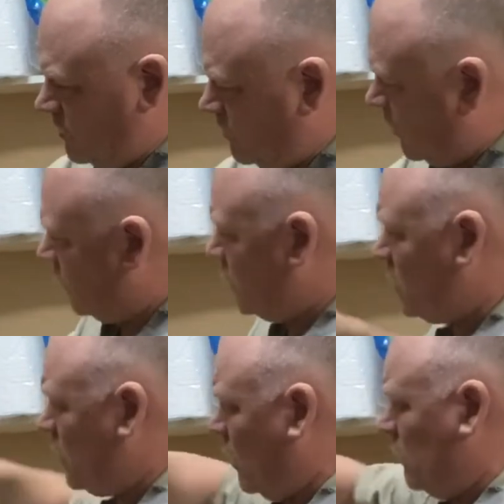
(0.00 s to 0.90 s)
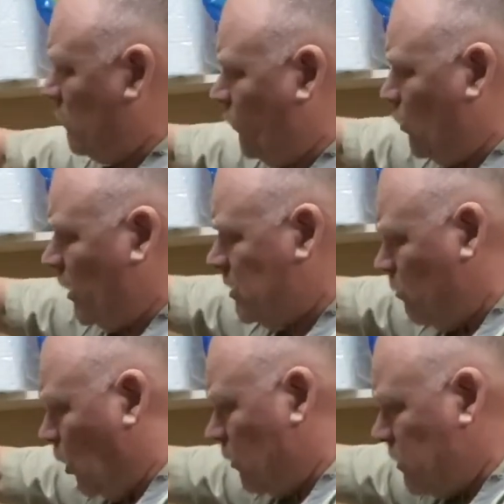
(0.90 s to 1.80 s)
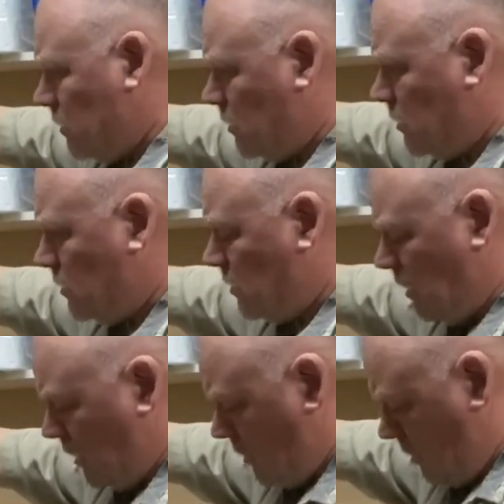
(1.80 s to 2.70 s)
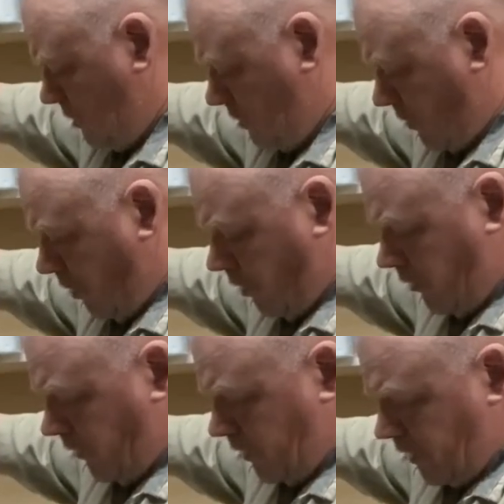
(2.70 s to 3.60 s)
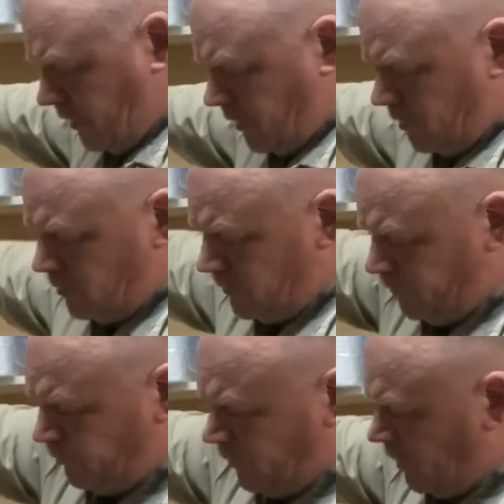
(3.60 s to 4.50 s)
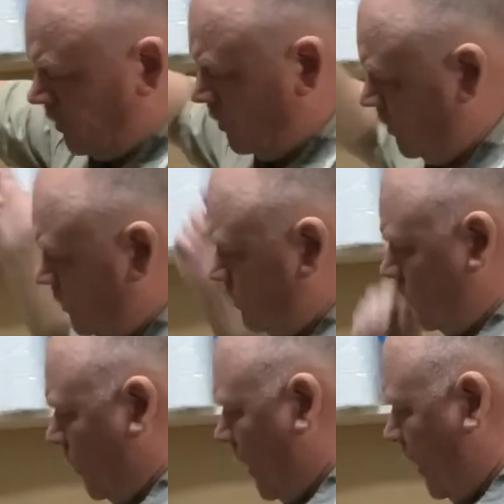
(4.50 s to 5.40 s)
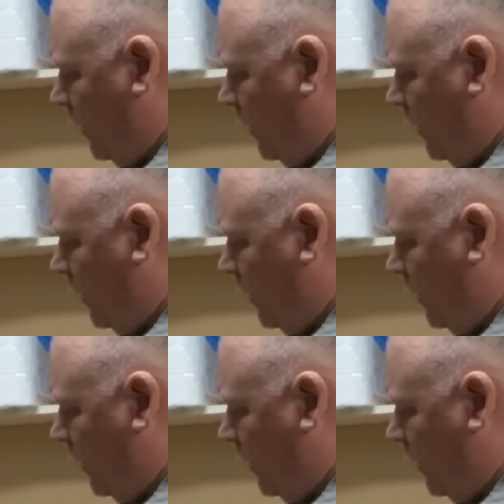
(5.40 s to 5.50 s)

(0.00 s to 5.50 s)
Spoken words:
just a few nuts and bolts is all that I needed to buy.